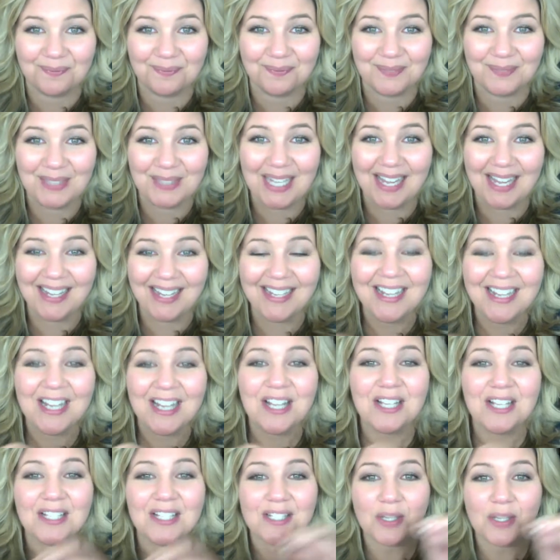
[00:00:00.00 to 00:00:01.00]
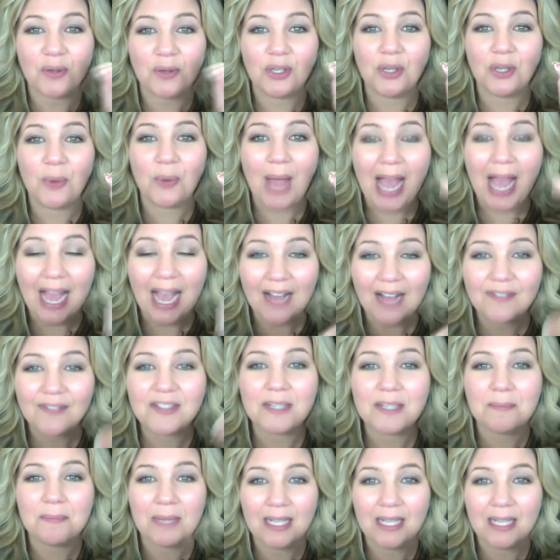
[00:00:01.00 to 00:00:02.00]
Okay, so you have
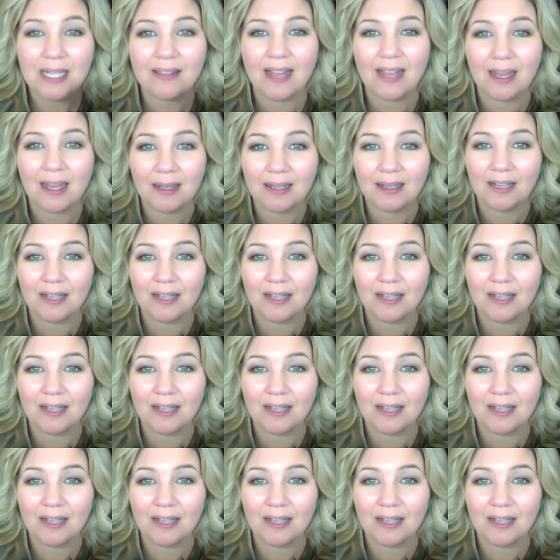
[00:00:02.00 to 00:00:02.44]
to be in that.